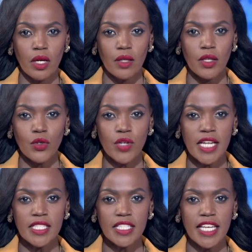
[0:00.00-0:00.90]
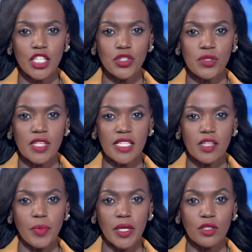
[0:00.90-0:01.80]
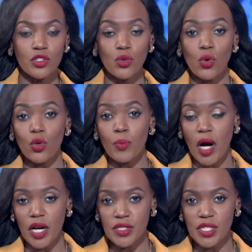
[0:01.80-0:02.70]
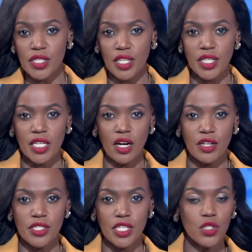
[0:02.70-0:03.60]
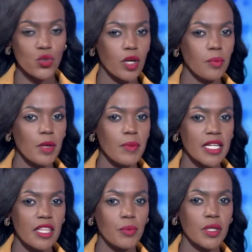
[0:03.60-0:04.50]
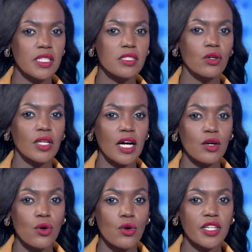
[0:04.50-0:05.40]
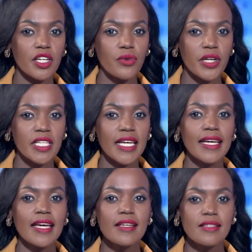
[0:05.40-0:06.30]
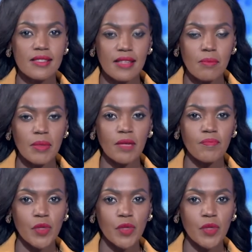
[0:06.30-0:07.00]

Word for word: The United Nations has appealed to all parties in the D R C to implement the political accord agreed in December.